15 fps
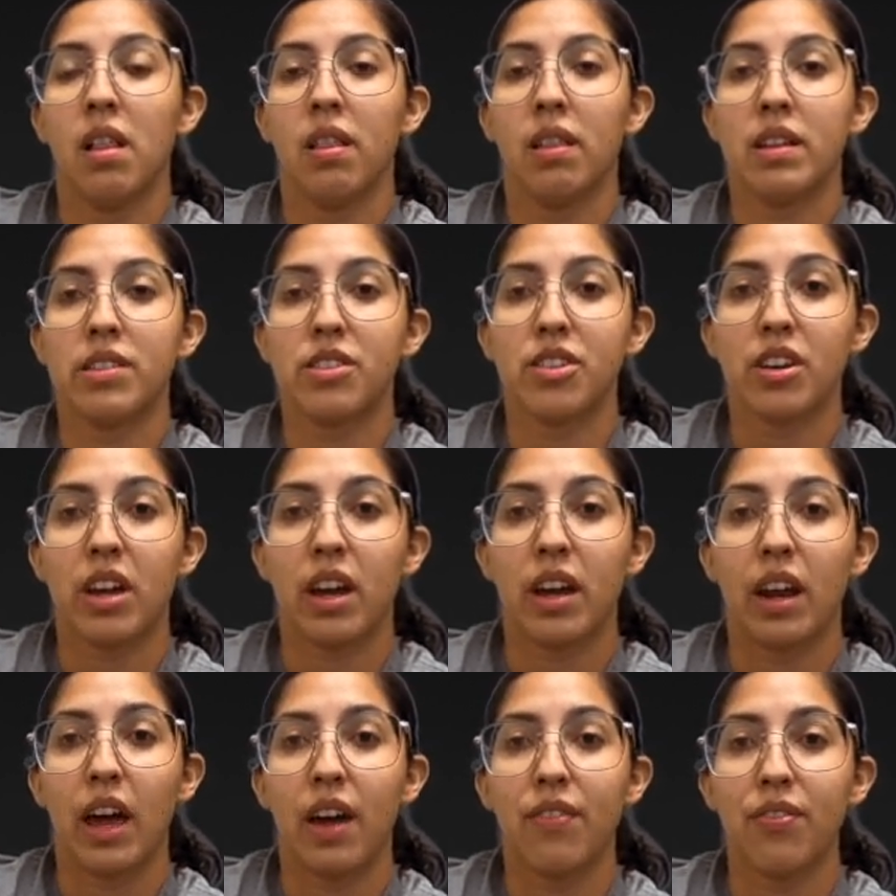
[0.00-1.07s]
Let's look at
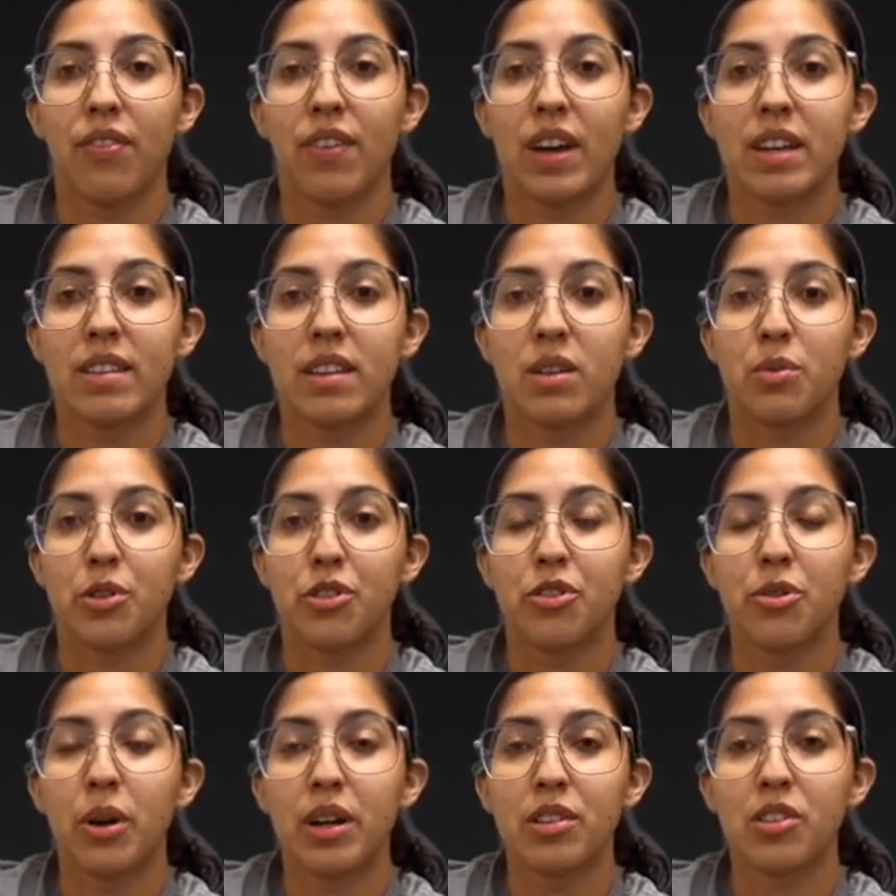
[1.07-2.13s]
f of x equals
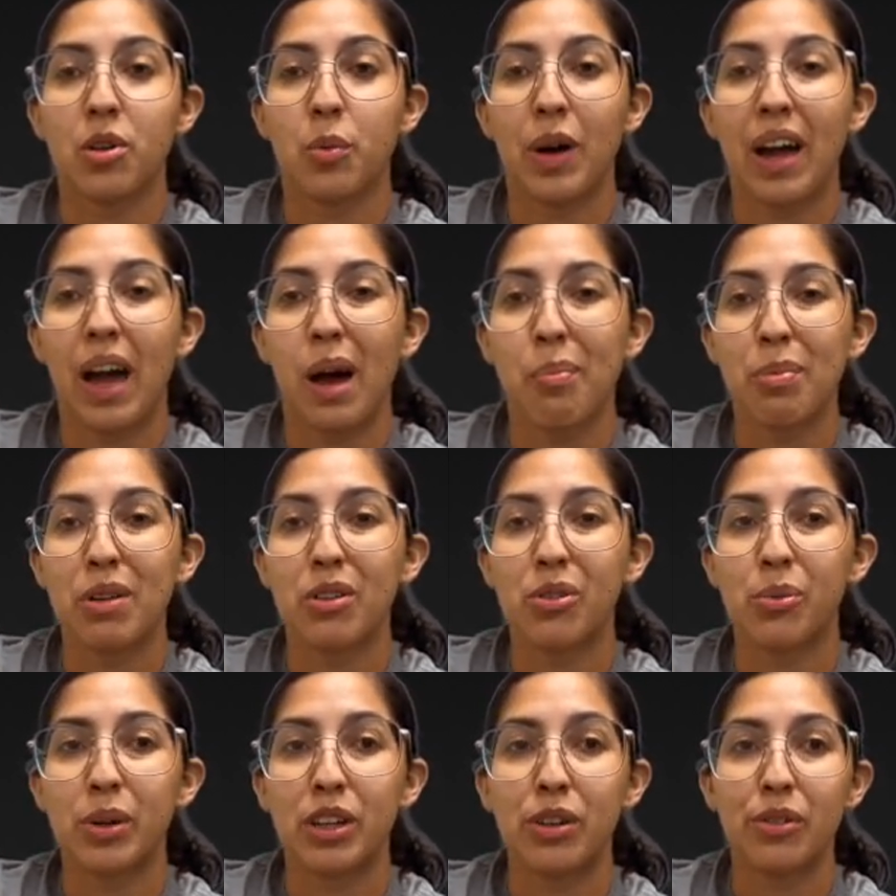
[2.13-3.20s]
2x. So what happens
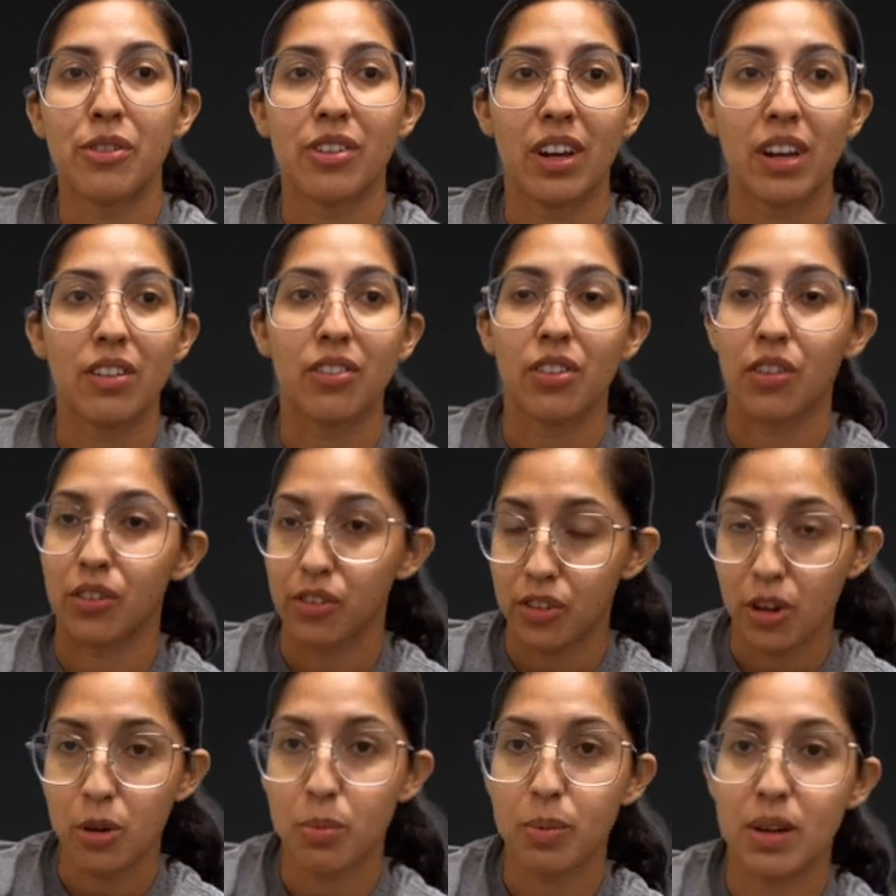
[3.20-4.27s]
when you change the
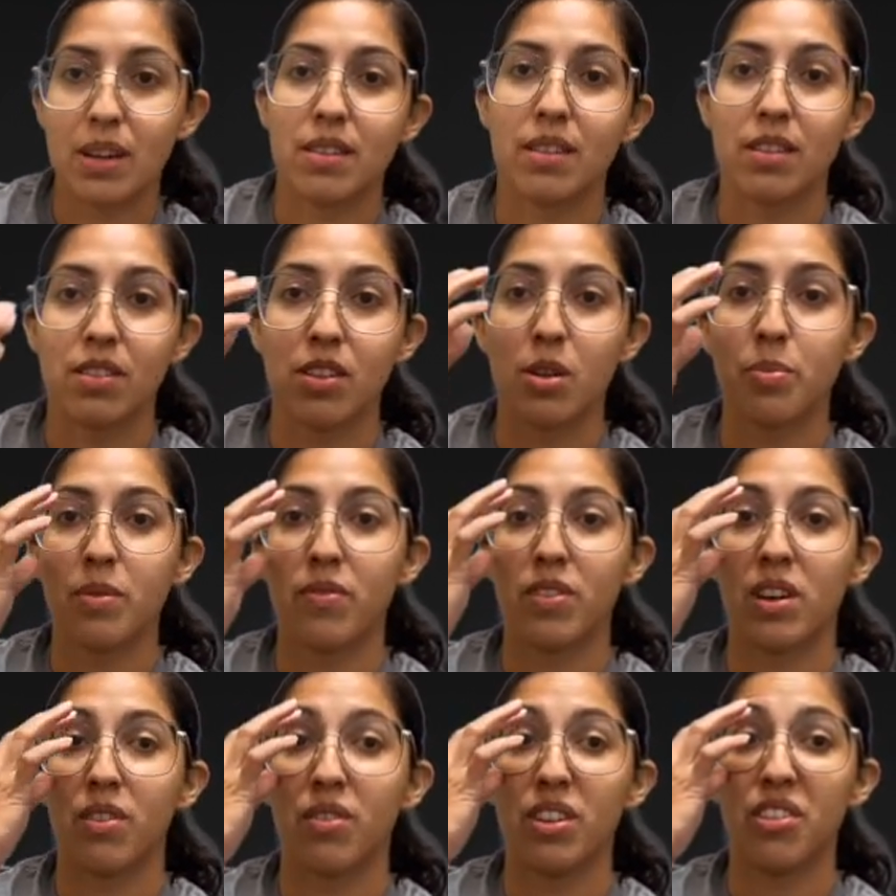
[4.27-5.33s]
slope? Because the slope of
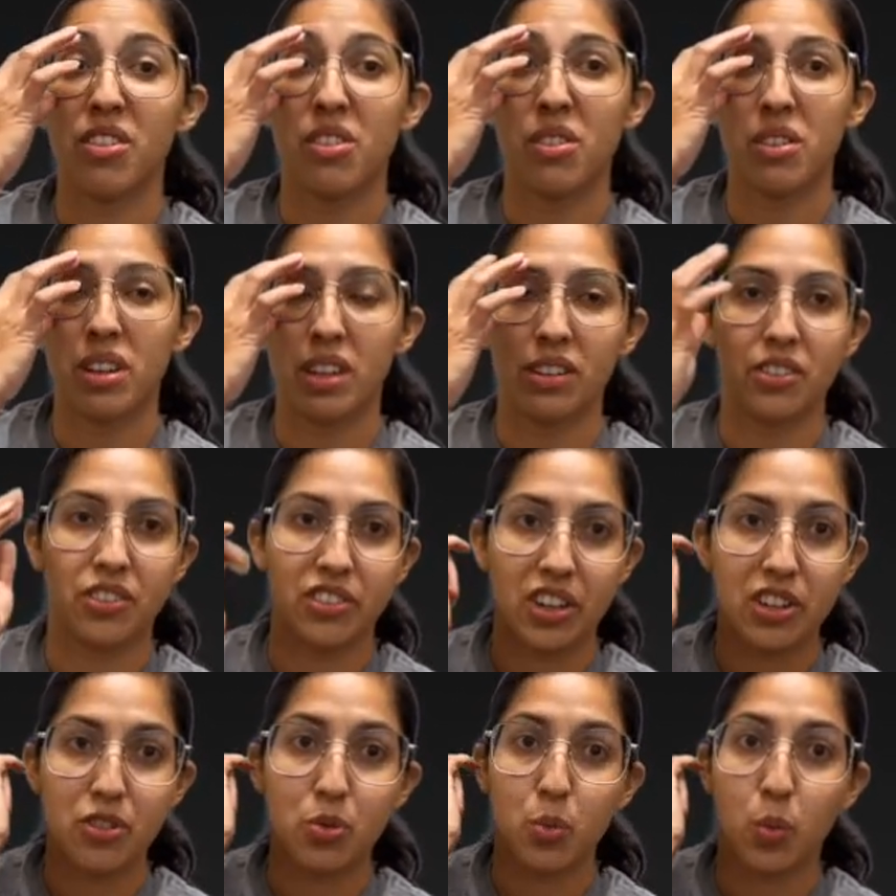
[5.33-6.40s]
the original is
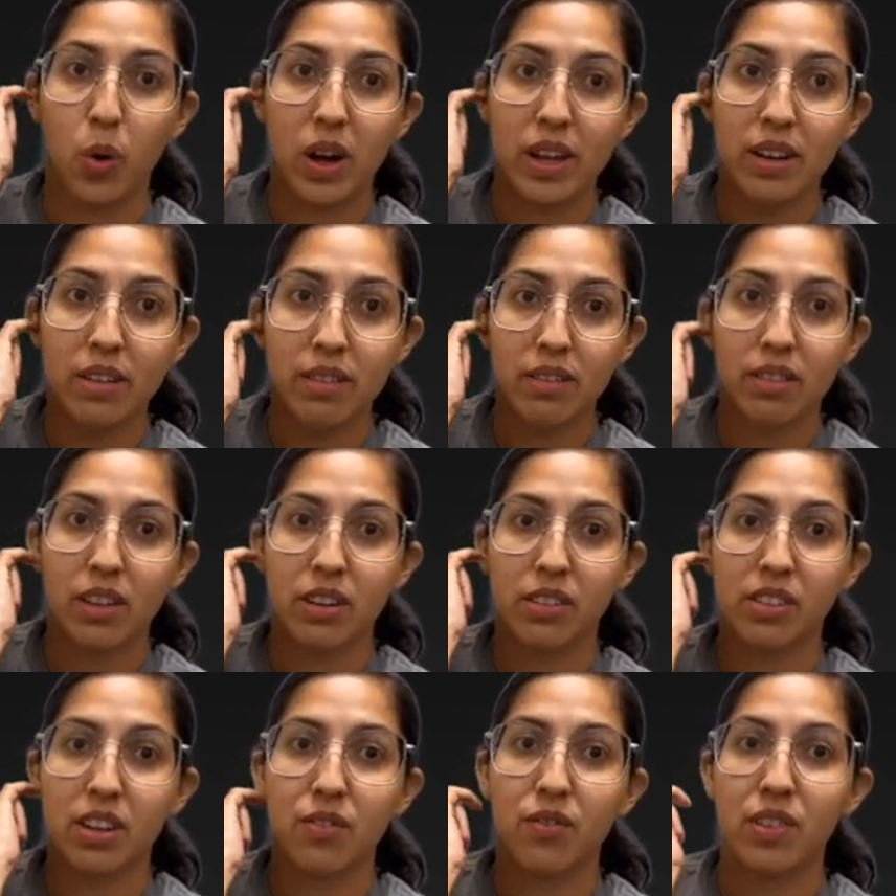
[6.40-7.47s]
just 1. There's
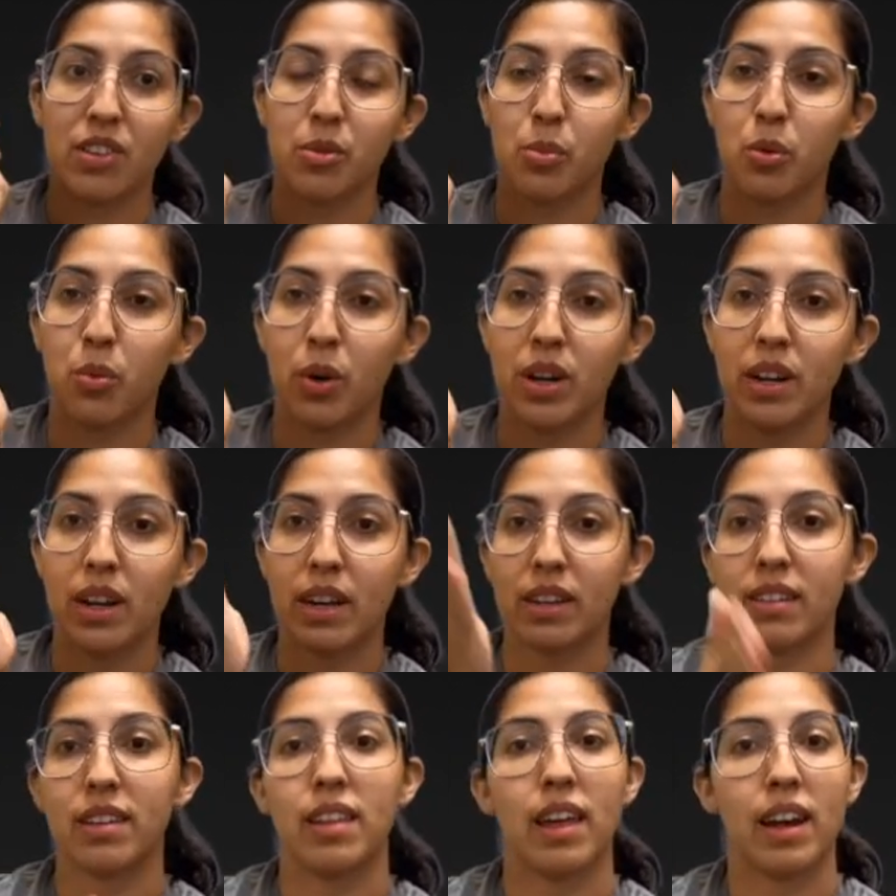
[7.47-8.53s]
an invisible 1
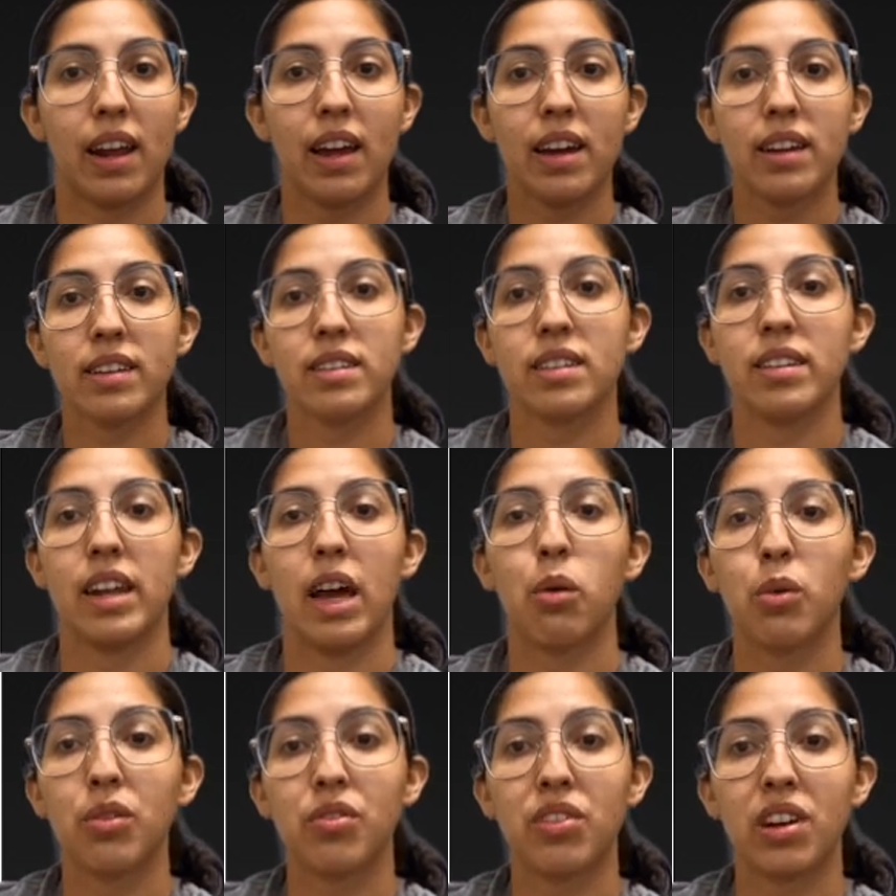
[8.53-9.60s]
next to that x. Now
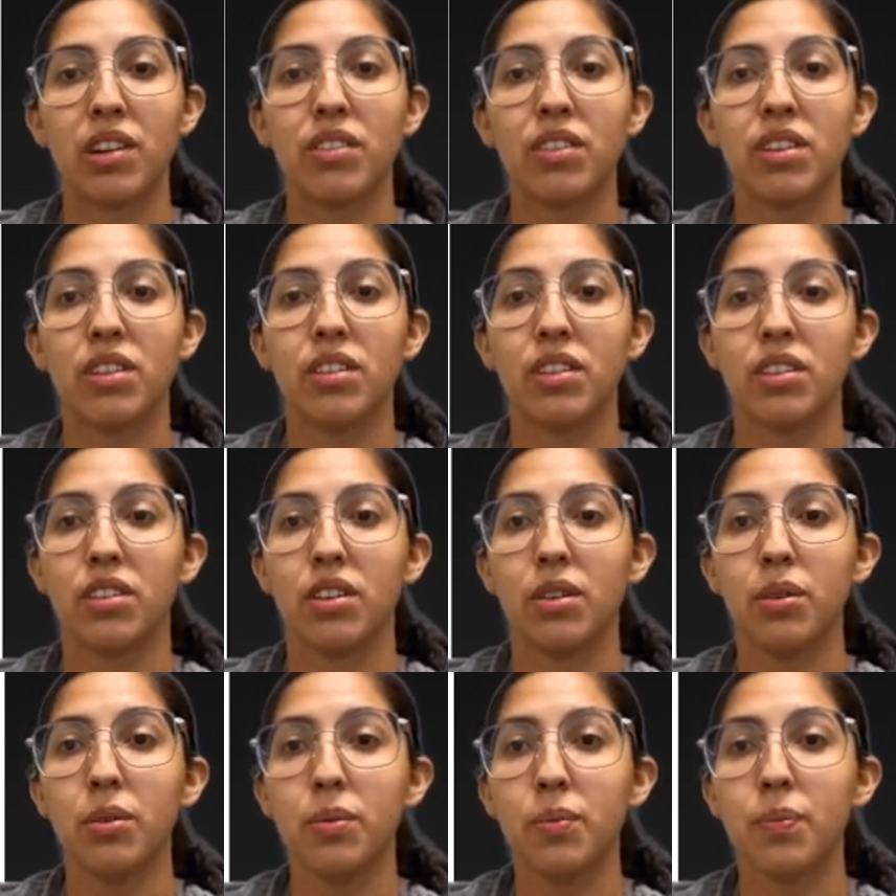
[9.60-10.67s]
we've changed it to
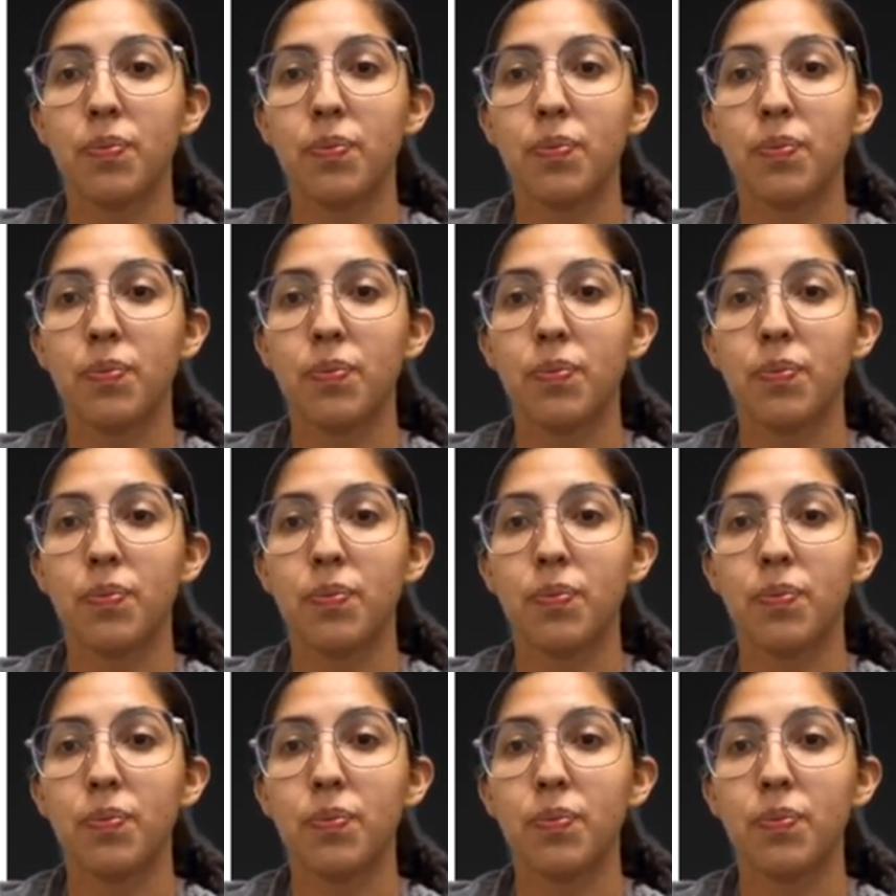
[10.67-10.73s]
2.